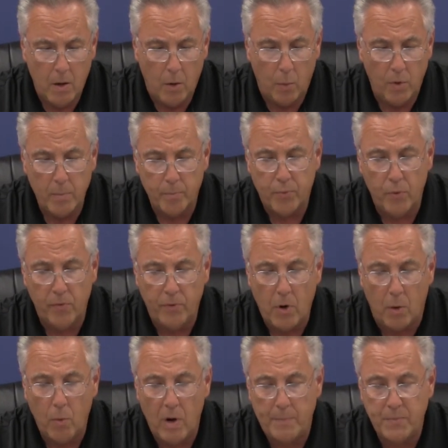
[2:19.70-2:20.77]
We improved
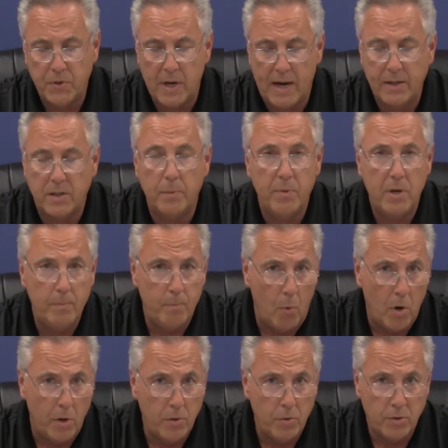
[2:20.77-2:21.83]
our website to be
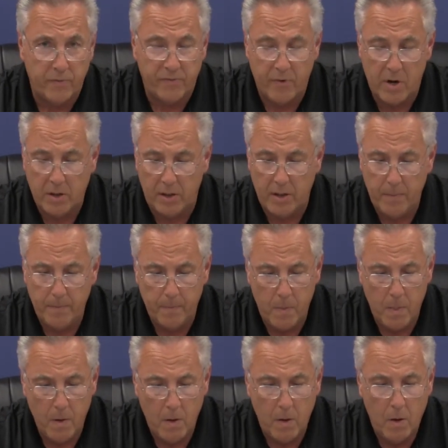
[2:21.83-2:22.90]
more user-friendly.
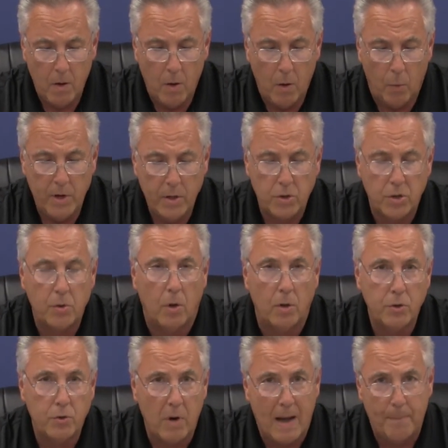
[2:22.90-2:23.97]
We
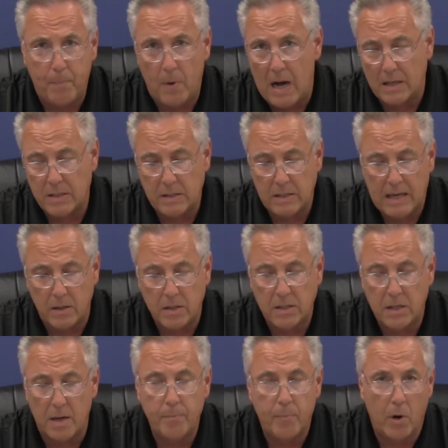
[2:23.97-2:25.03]
installed drop boxes
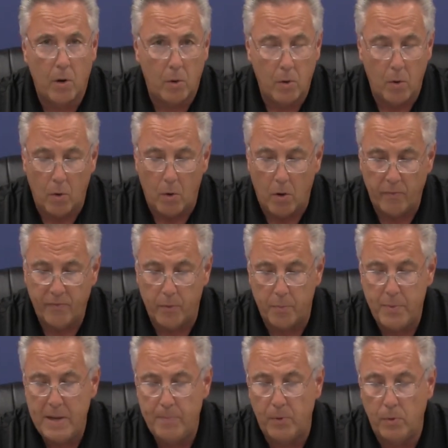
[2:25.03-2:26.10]
outside Borough Hall for
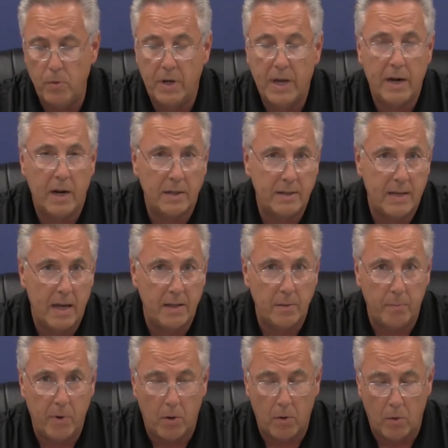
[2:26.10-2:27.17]
people who cannot attend the
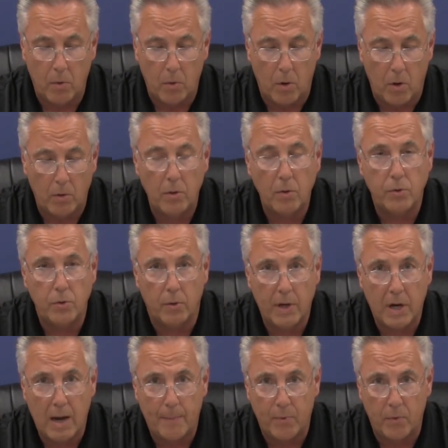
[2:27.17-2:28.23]
Borough Hall
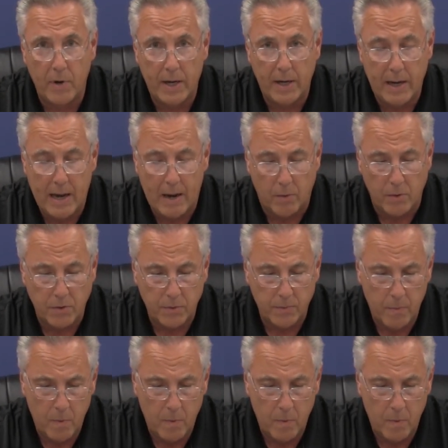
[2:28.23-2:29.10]
during operating hours.